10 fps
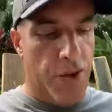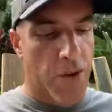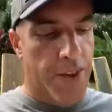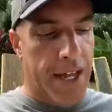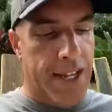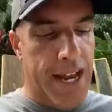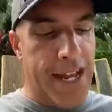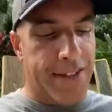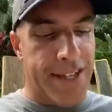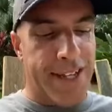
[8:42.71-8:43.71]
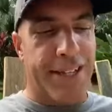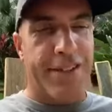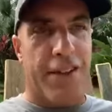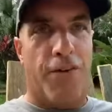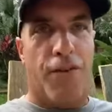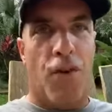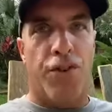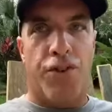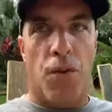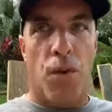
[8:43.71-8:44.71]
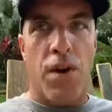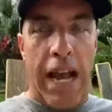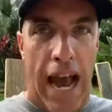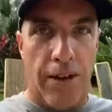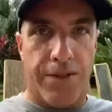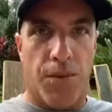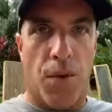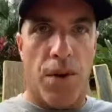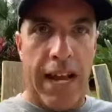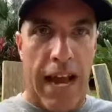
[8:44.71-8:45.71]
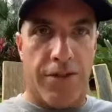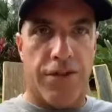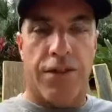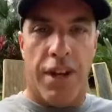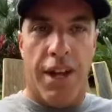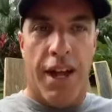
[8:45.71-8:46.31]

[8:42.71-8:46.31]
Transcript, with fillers: So then the next thing is, of course, your workouts. Workouts.